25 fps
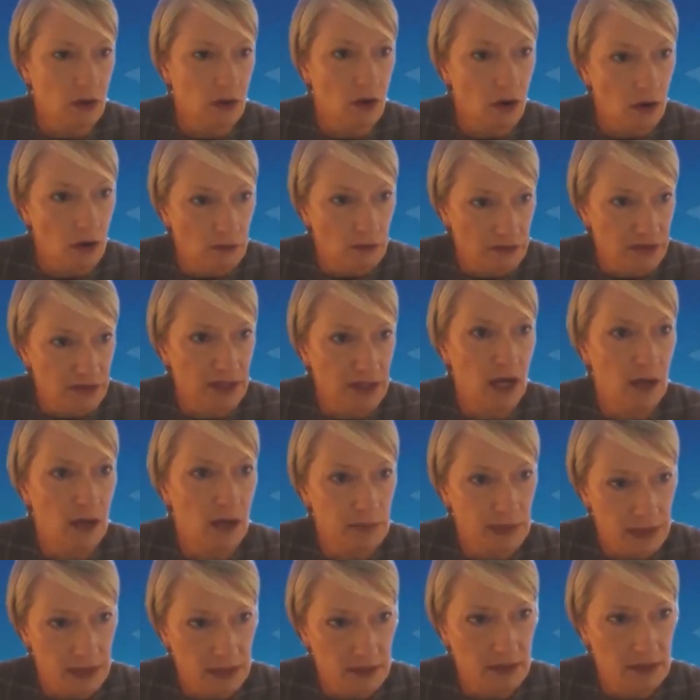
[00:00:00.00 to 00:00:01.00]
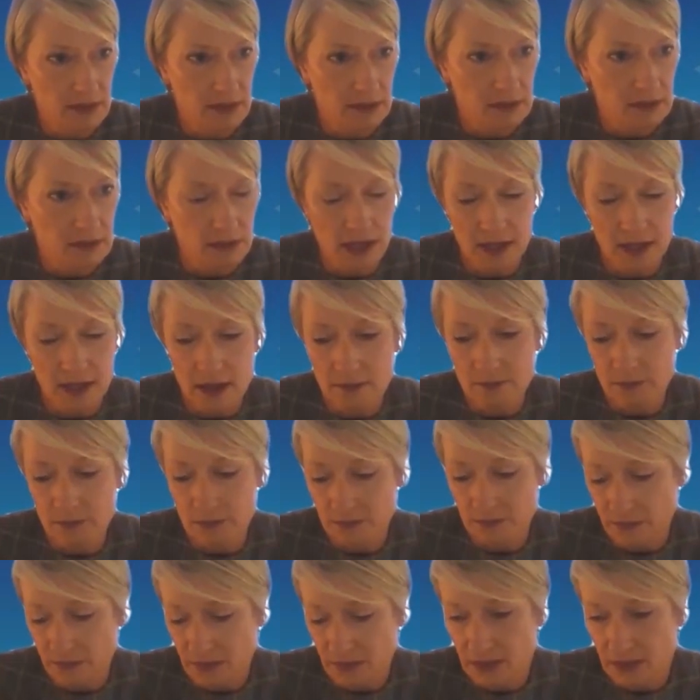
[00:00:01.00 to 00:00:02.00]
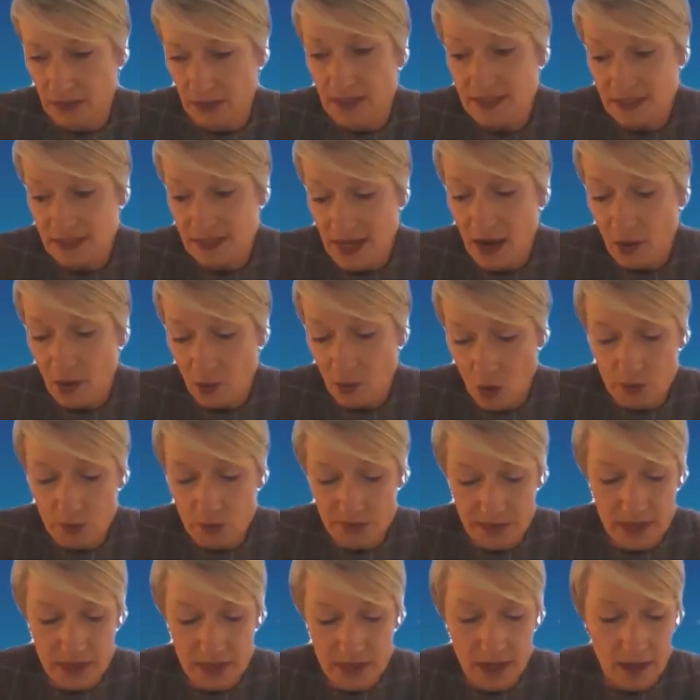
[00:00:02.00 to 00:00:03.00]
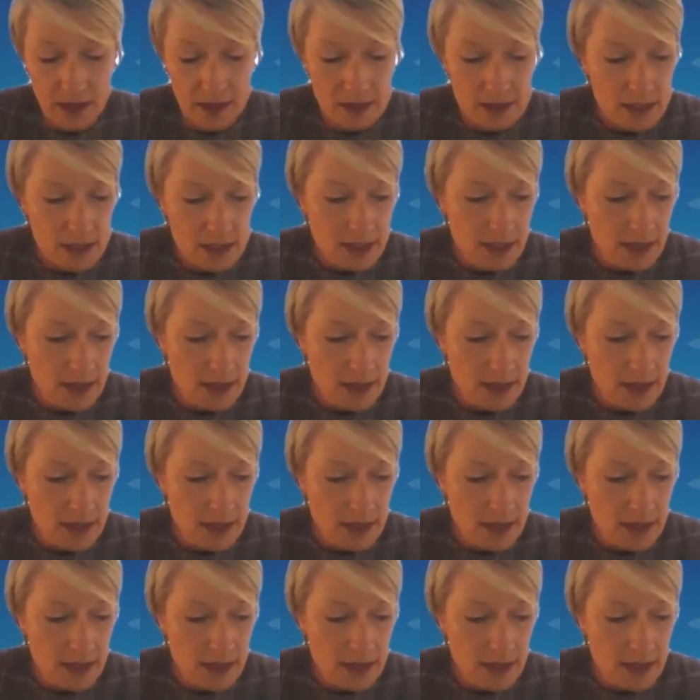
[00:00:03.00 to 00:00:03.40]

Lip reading: of the company that is now Ophthea.